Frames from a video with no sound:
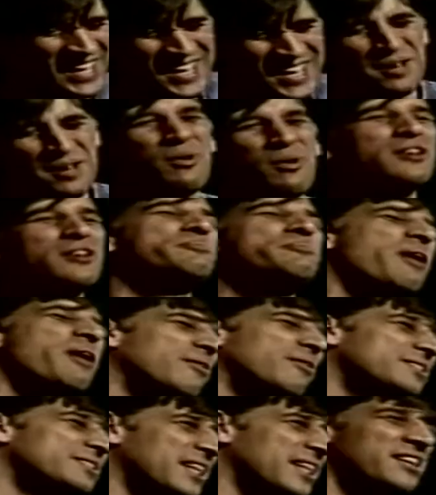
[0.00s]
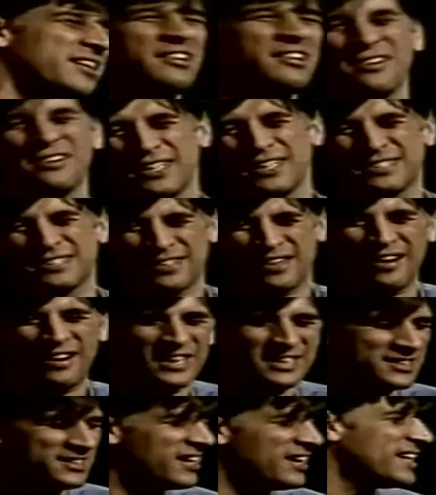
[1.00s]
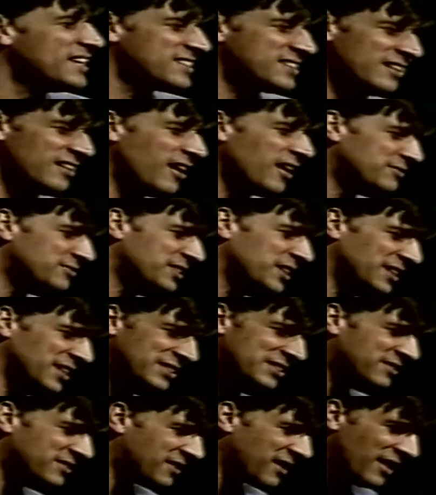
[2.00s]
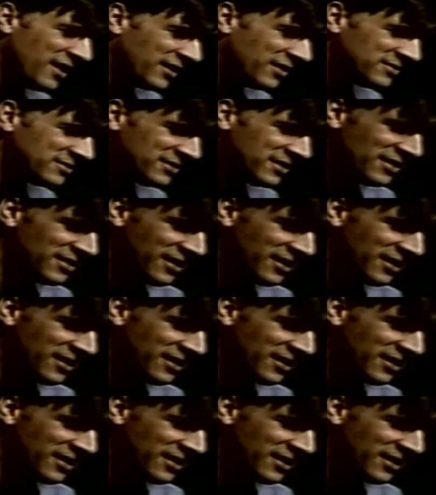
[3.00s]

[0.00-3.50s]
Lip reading: he was, but I was thinking, oh, this guy's got his life's in a state, you